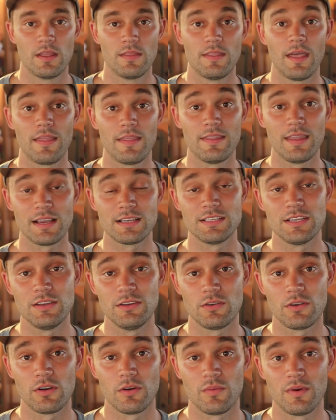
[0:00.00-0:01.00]
Now the next thing
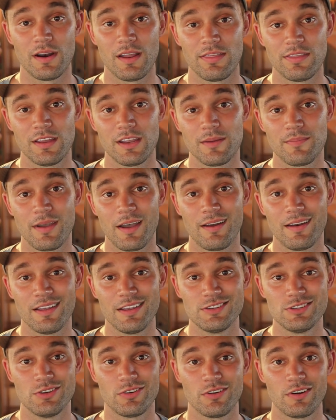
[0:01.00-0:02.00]
you're gonna to want to think about
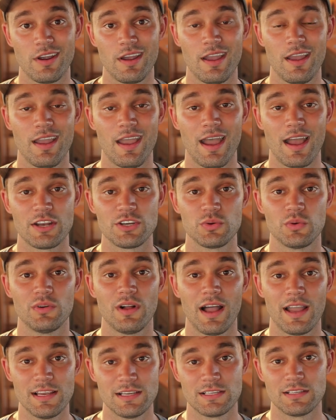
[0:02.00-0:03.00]
is your actual
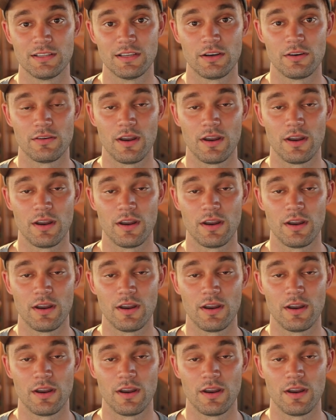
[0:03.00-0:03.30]
isolator.